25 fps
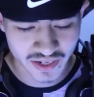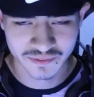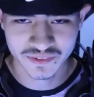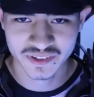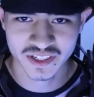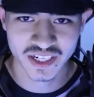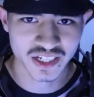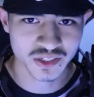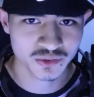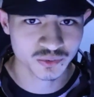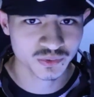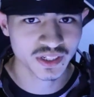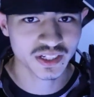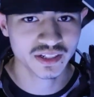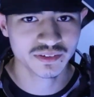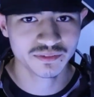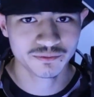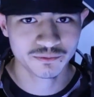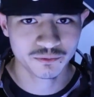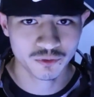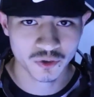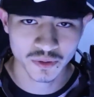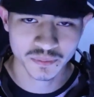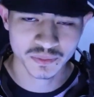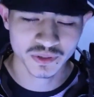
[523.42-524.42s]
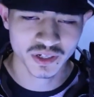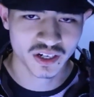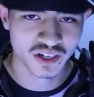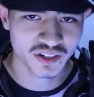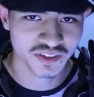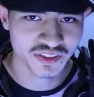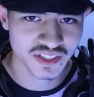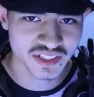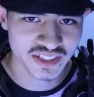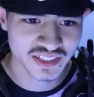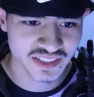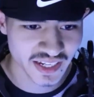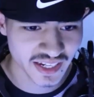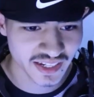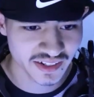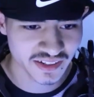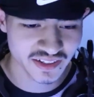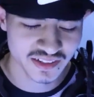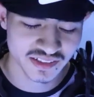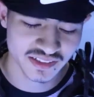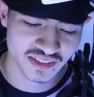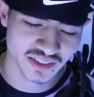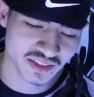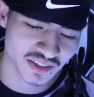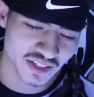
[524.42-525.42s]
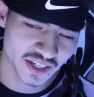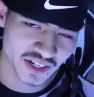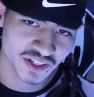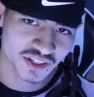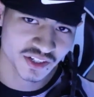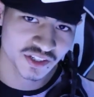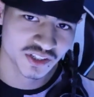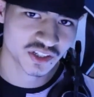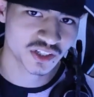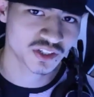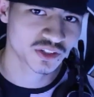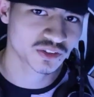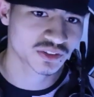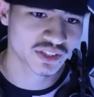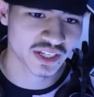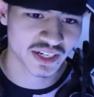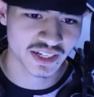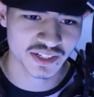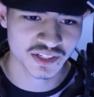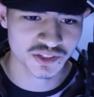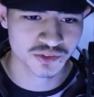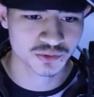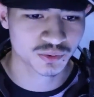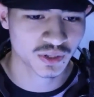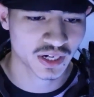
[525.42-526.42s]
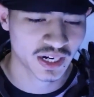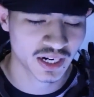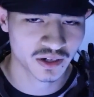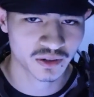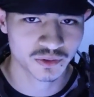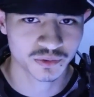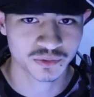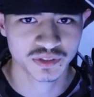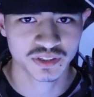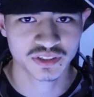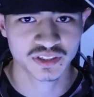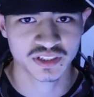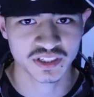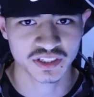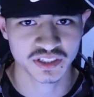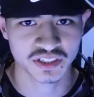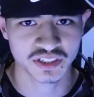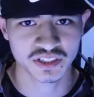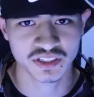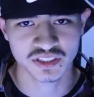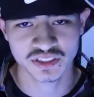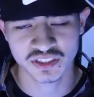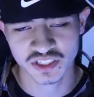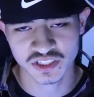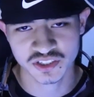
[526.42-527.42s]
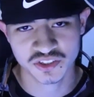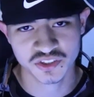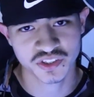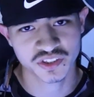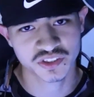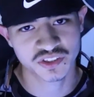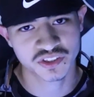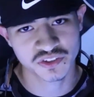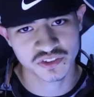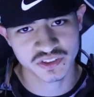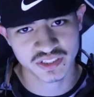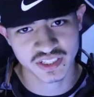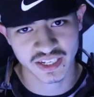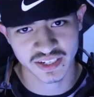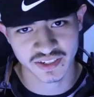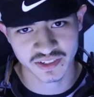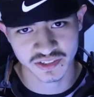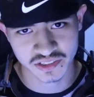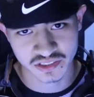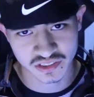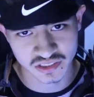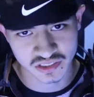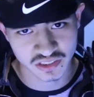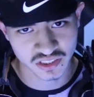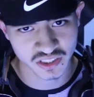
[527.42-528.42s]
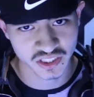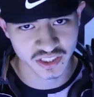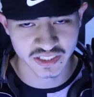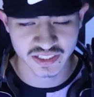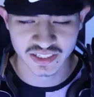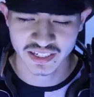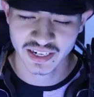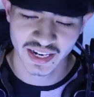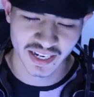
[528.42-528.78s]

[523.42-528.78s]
if you guys were not informed on these standings, then there you go. That is how the District 2 standings look.